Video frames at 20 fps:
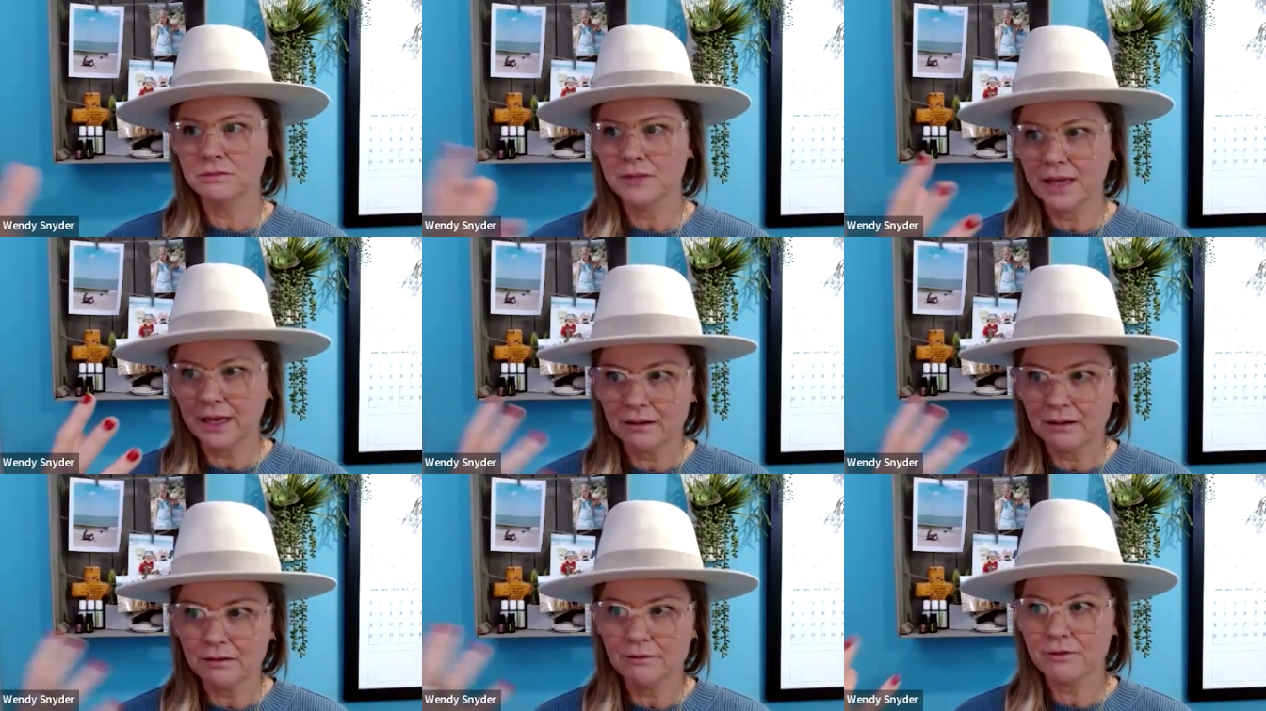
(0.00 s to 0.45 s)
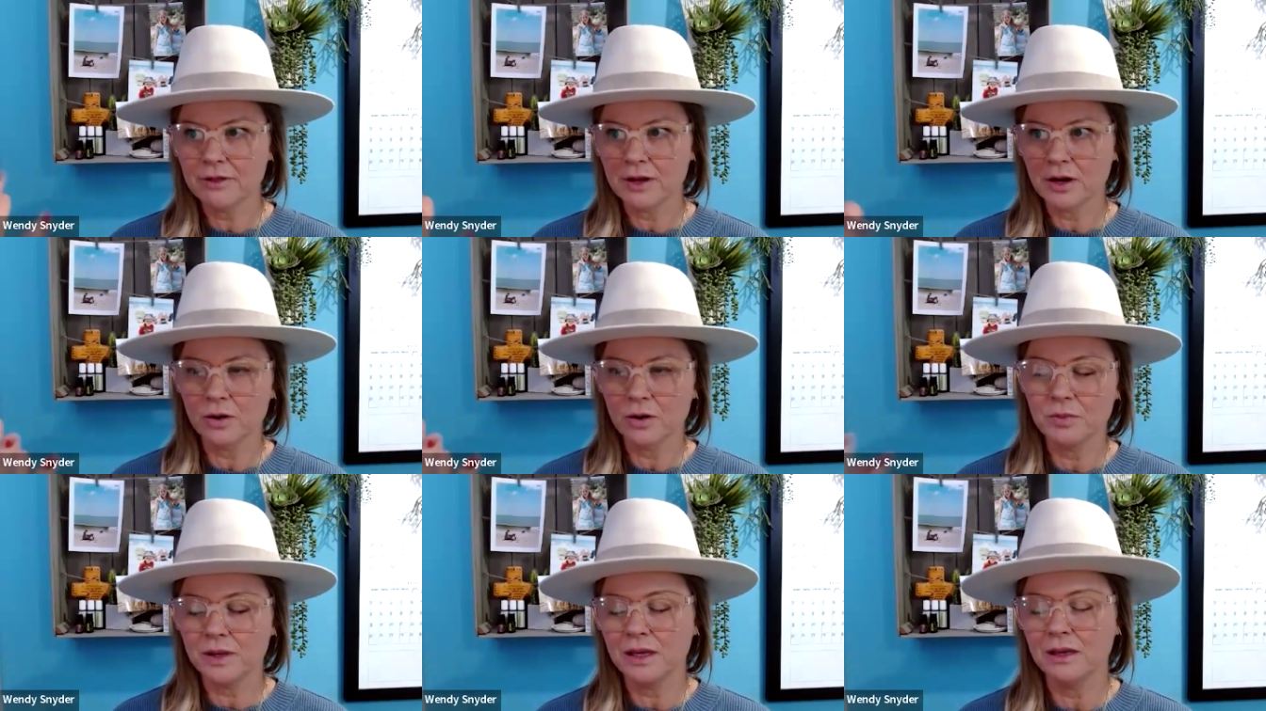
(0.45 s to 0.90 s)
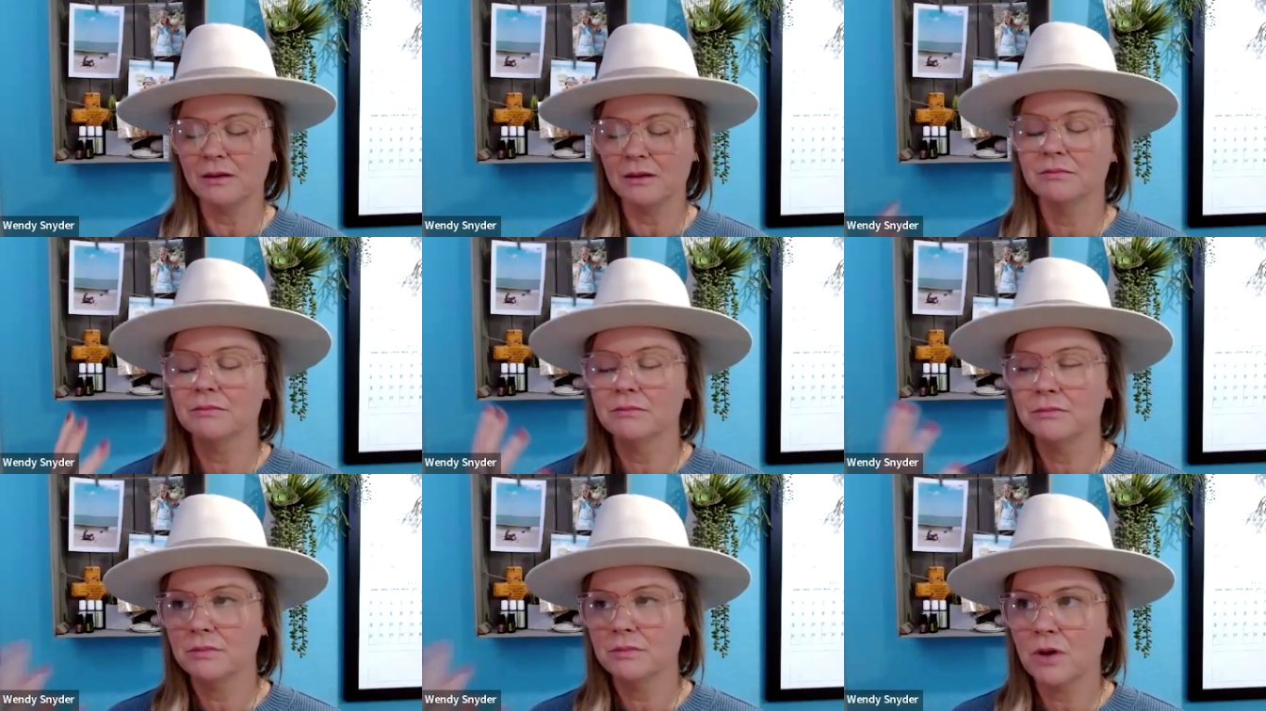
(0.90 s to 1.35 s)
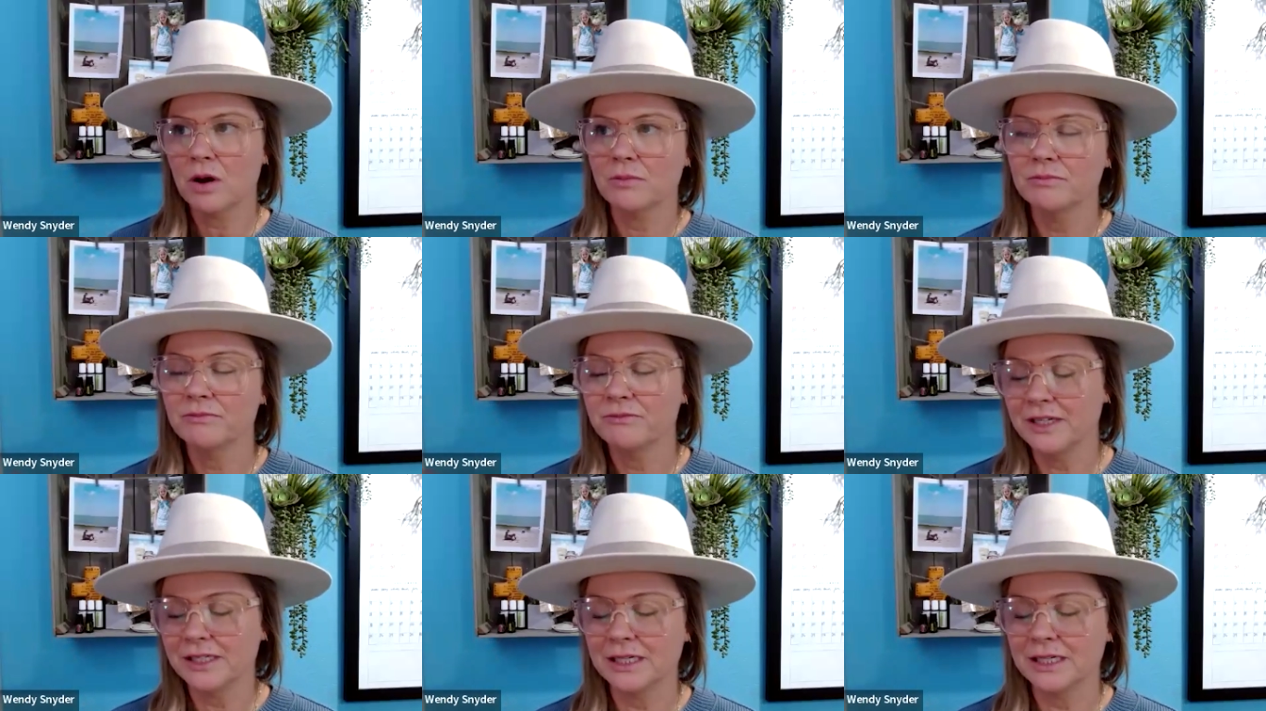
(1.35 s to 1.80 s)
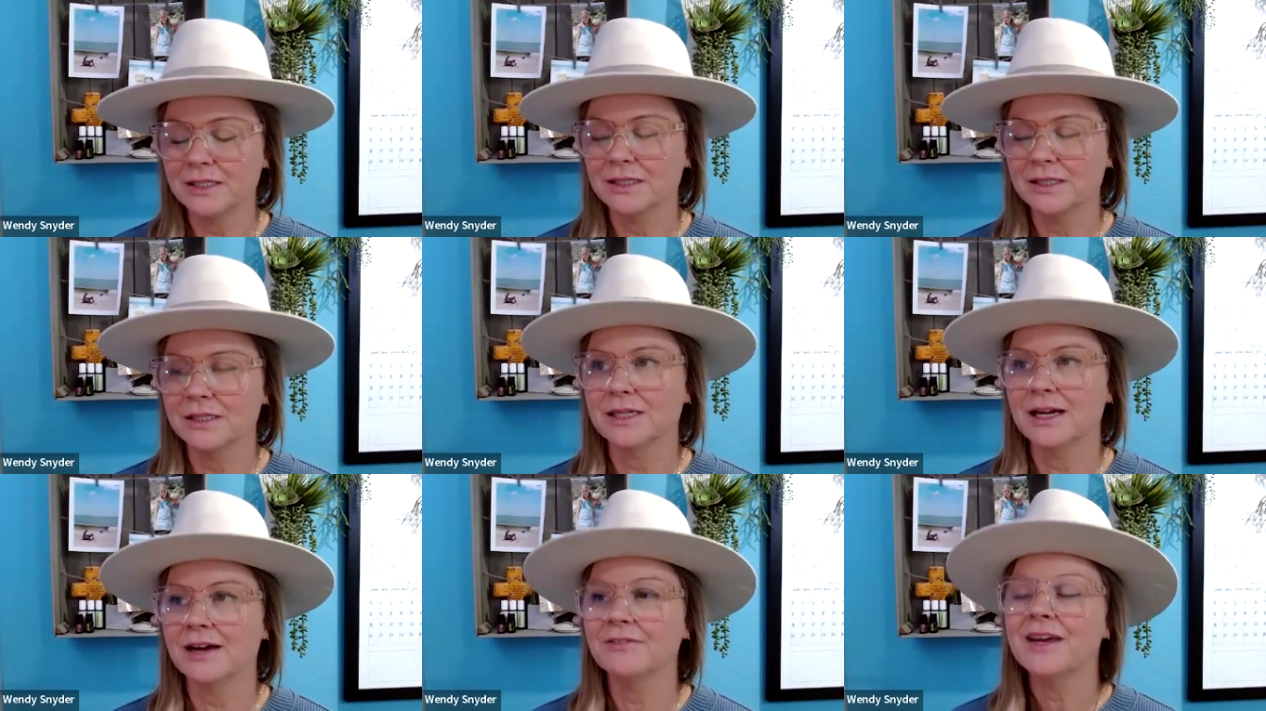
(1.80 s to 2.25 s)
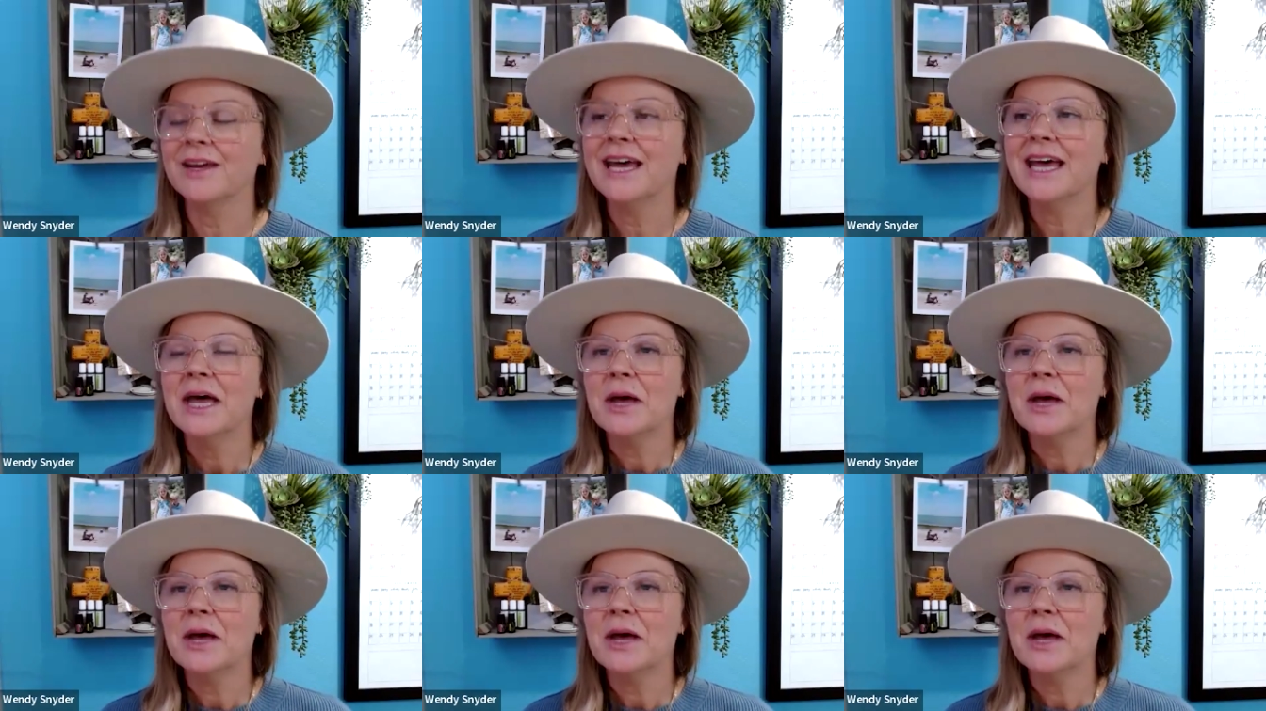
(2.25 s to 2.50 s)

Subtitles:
like therapy visits and stuff.